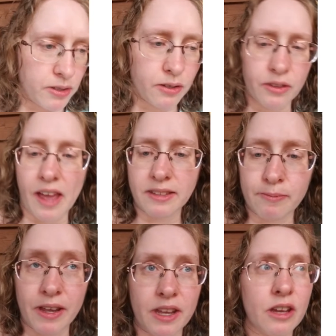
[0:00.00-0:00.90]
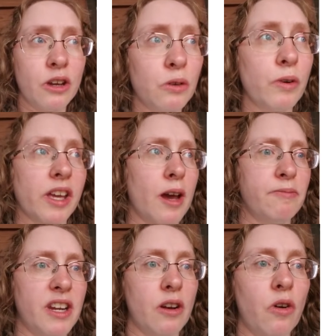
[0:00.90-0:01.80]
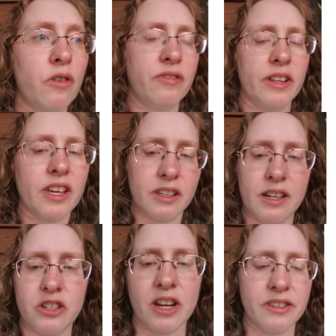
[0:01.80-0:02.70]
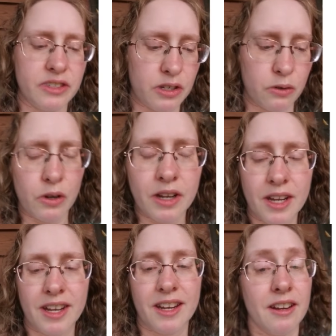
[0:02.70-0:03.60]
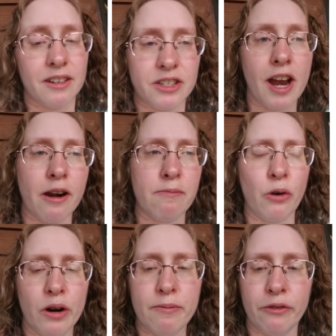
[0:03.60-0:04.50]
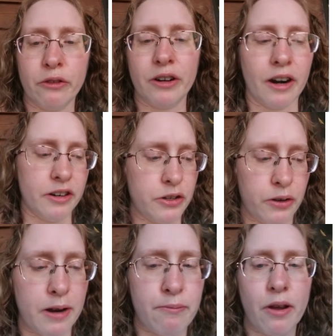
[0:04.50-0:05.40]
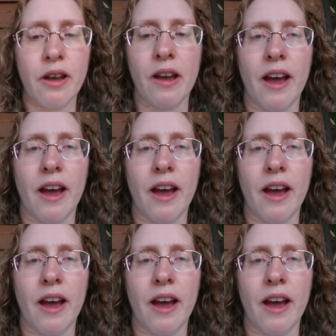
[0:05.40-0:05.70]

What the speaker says: So that's my quick update. Hopefully I'll get a chance to share more before our trip.